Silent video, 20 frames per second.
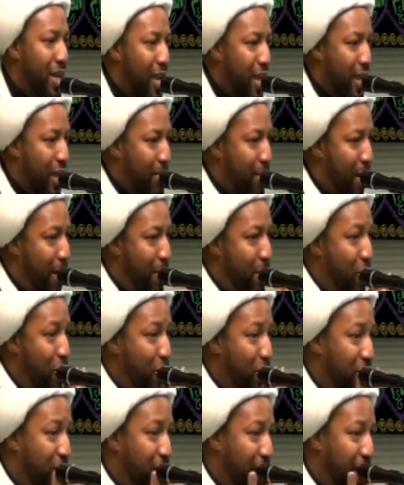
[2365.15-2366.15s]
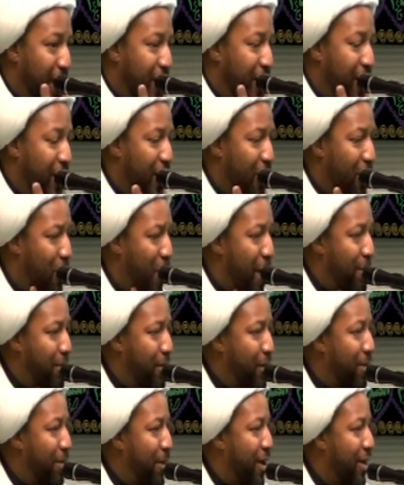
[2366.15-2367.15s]
Imam Hussein, he
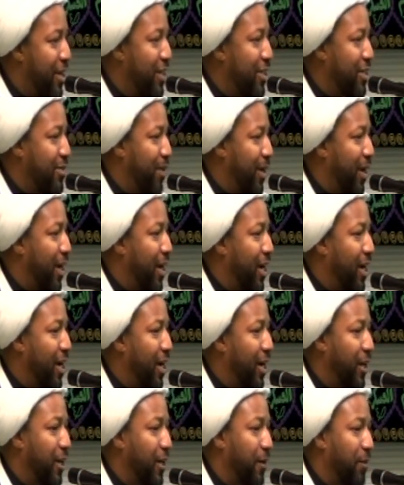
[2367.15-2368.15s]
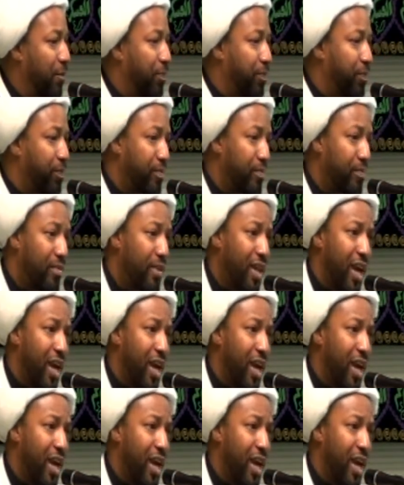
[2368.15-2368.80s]
wiped upon his beard.